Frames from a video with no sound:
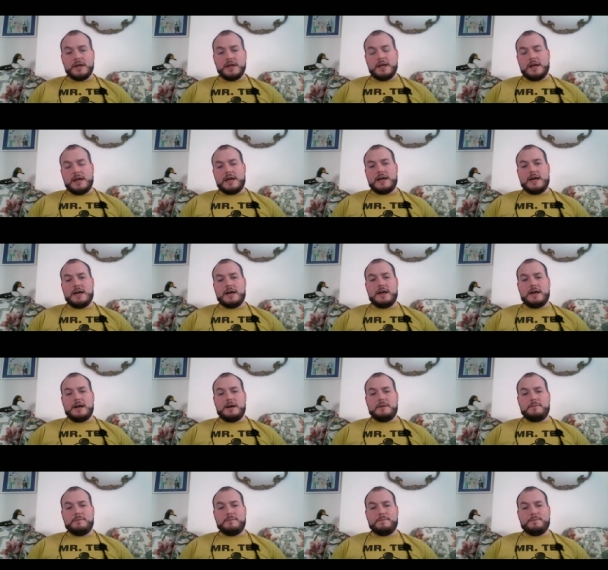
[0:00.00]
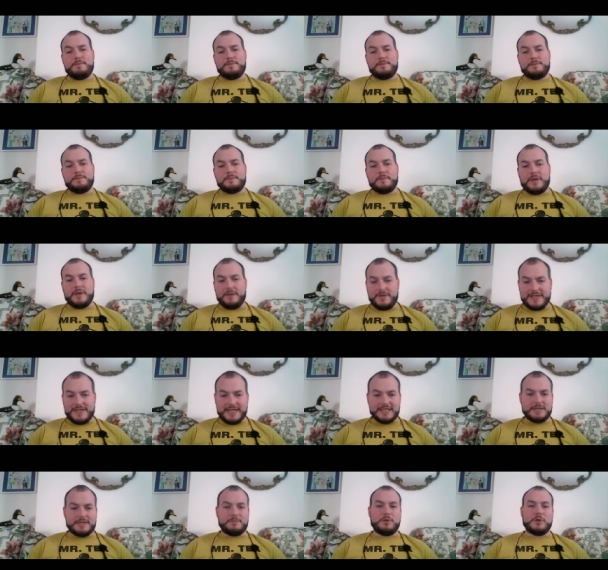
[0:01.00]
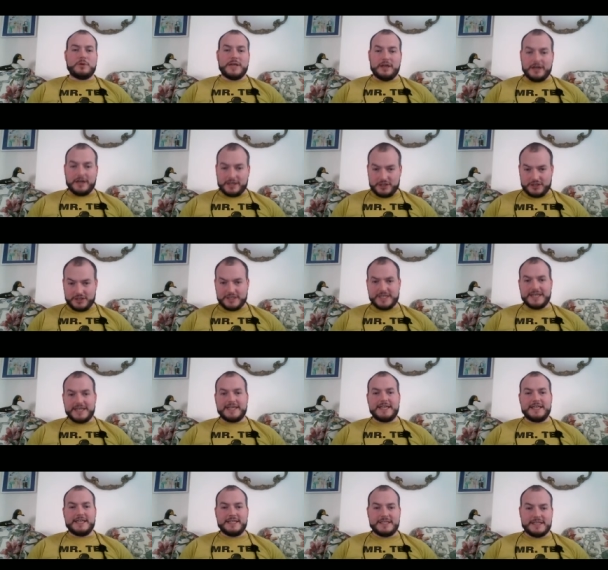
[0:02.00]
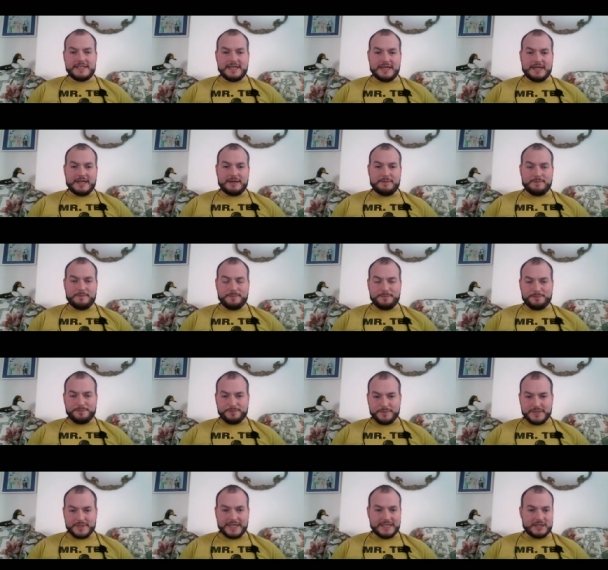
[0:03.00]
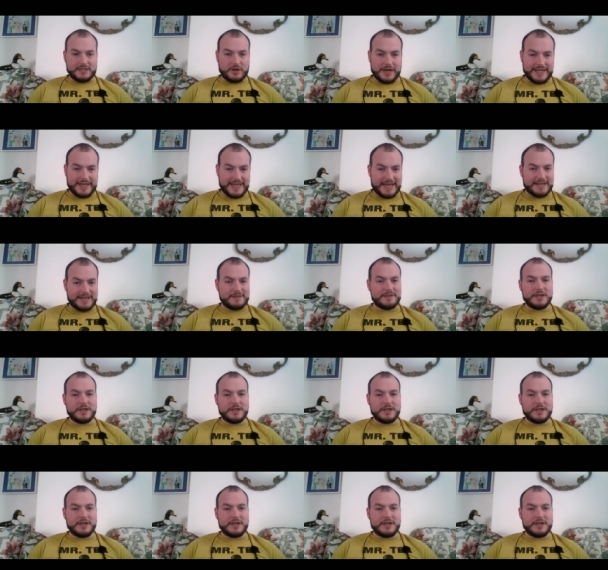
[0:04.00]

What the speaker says: But if he takes the pawn, then I can just take his knight again.